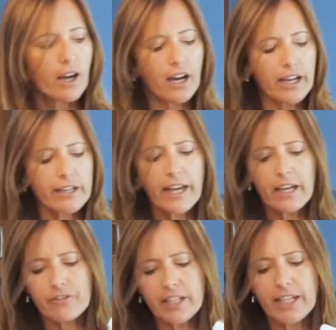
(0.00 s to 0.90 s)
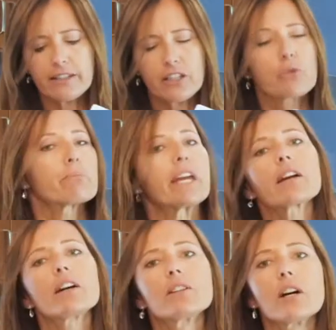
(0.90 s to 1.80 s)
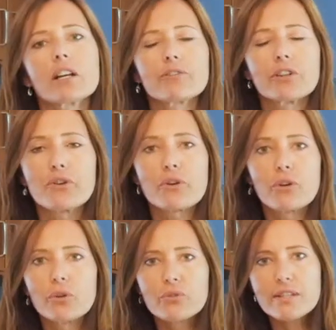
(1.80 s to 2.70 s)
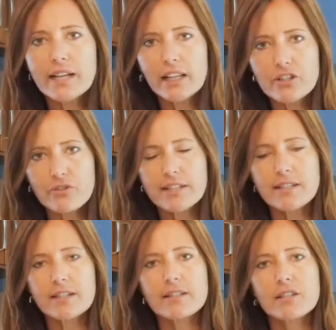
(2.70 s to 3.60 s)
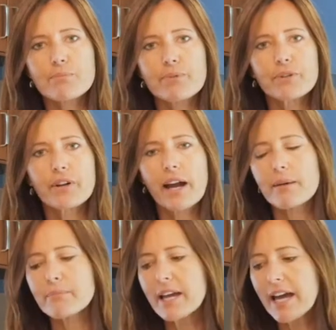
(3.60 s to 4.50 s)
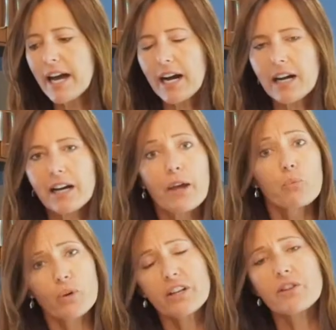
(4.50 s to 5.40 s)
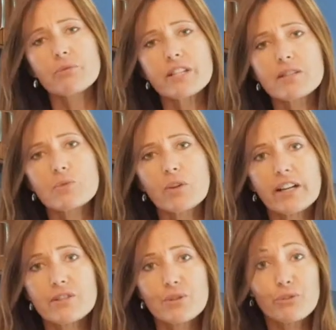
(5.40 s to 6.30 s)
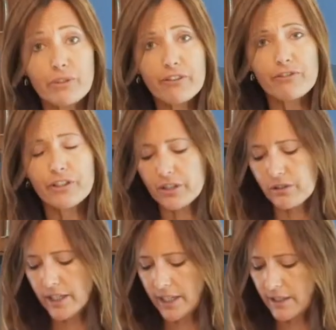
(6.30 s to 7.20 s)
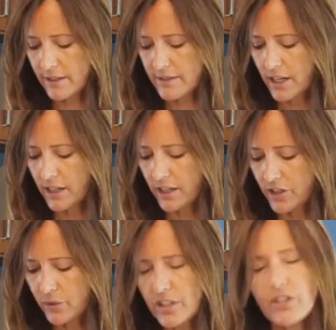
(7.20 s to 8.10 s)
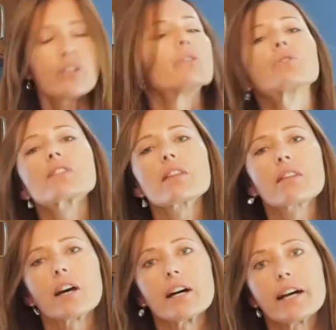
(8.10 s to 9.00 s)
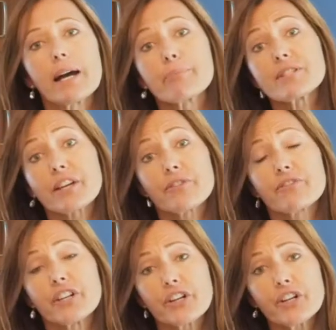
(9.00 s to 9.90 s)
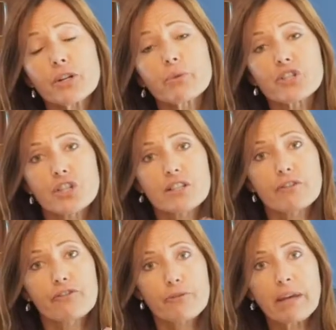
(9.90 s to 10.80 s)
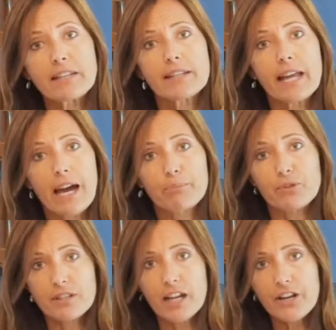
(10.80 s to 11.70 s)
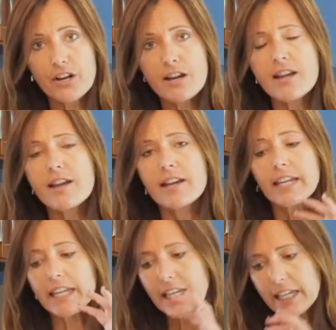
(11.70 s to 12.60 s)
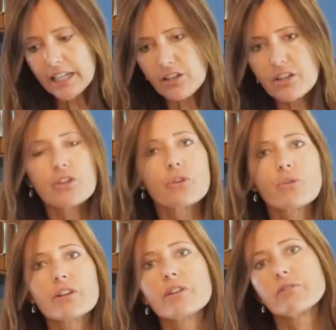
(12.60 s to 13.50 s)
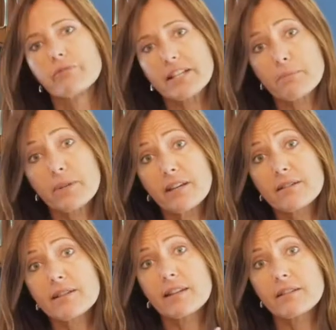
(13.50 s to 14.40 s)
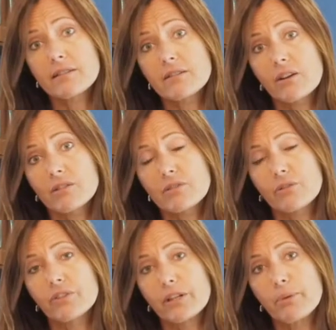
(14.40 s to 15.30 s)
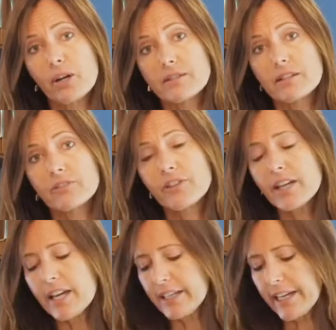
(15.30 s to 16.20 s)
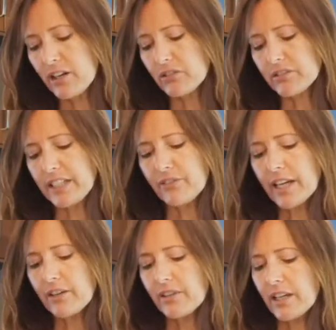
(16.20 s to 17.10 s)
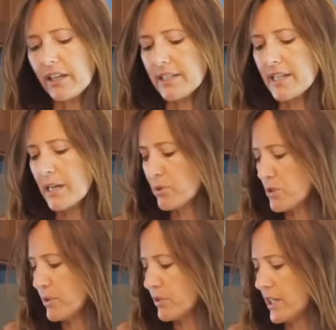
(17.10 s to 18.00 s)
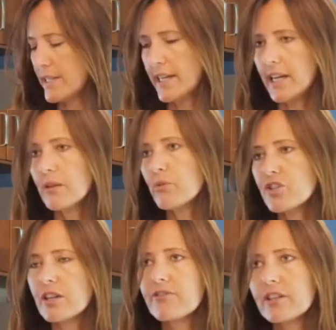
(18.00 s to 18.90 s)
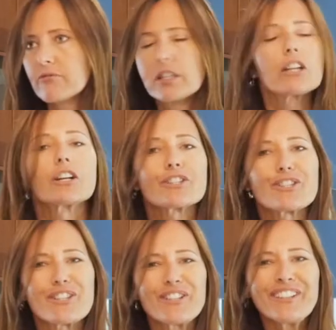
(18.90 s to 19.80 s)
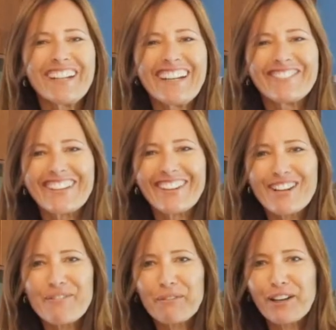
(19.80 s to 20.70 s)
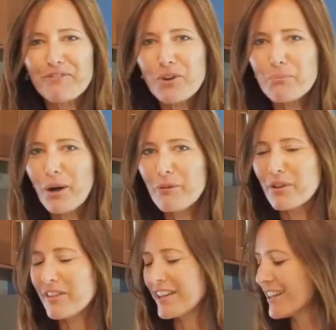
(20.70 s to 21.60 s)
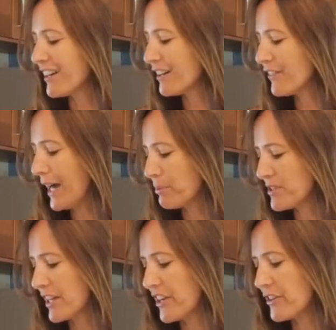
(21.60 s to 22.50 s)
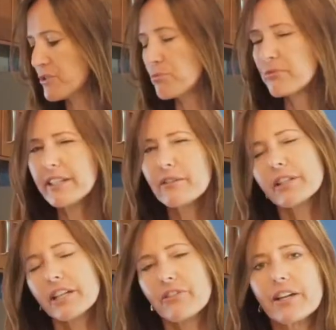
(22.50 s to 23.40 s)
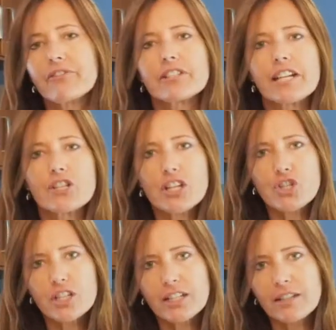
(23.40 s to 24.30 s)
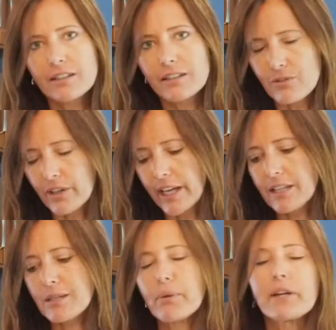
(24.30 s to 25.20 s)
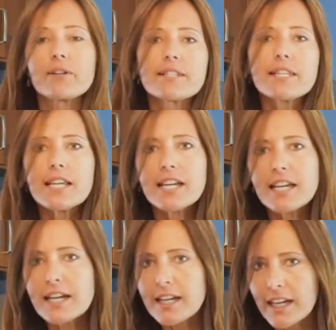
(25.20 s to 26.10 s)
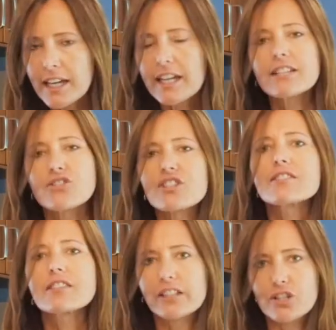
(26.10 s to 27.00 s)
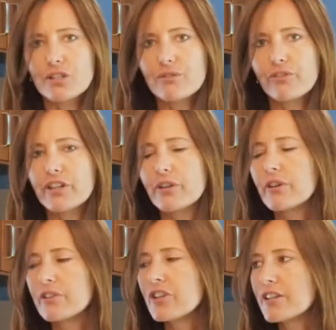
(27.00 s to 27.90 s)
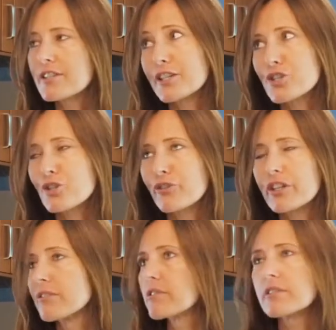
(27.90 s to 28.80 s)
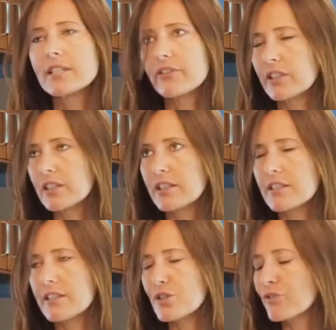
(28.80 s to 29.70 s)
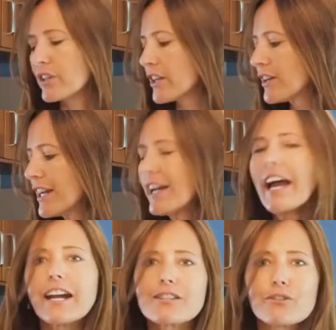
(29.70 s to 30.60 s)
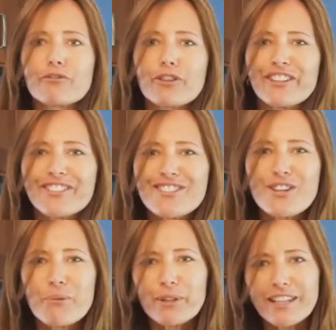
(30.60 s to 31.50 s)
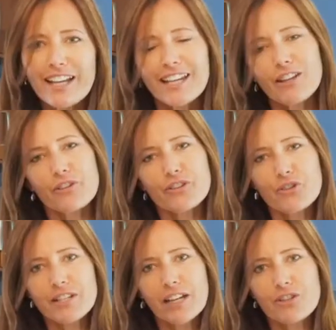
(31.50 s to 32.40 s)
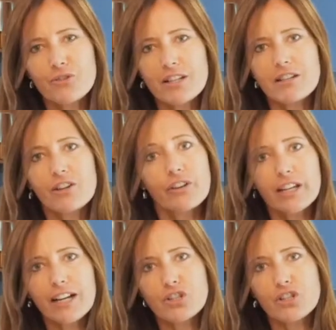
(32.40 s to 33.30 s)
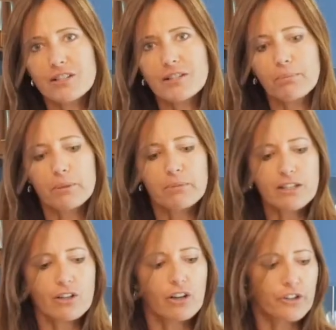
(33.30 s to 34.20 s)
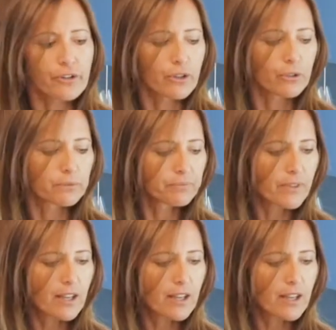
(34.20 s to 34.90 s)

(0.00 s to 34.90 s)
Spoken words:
I advocate that you make a lot of your own salad dressings in this program, and one of the reasons why it's so great for you is you can use apple cider vinegar, which is a fermented apple cider, in your recipes, and this is also very positive. Now, even having a tablespoon a day, which I find really hard to do, but a lot of people have no problem with it, of apple cider is really, really great for digestion. It's very anti-parasitic. It's just delicious for you, or not delicious for you, definitely not delicious for you, excellent for you. So you can put that either in your salad dressing, or you can actually just supplement it on your own.